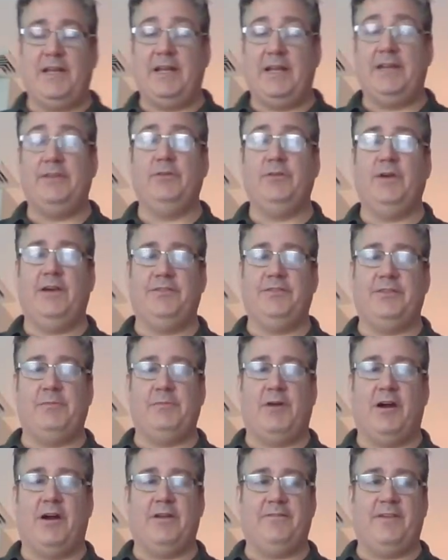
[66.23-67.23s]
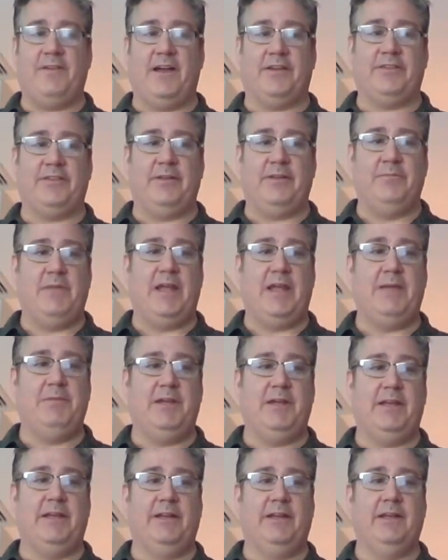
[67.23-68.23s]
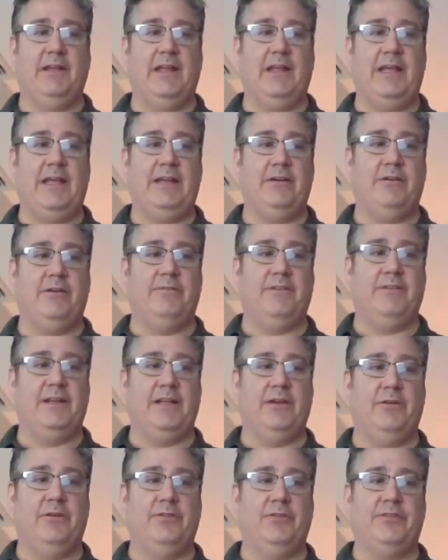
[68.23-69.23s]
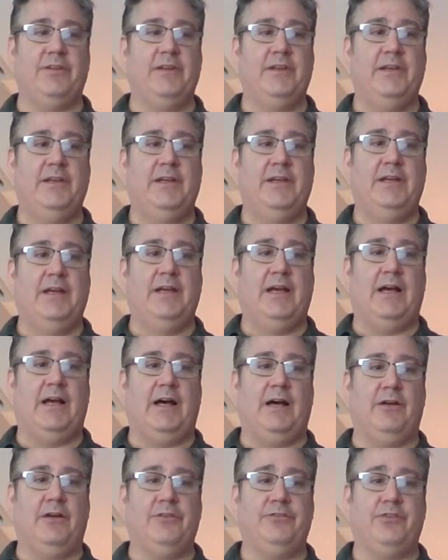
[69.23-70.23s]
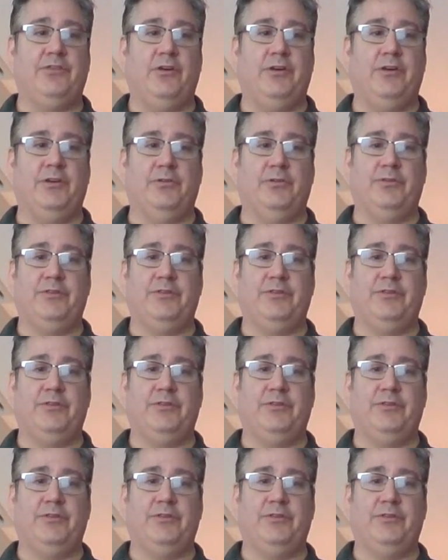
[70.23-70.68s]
I do have some artifacts that maybe in later videos I'll show you.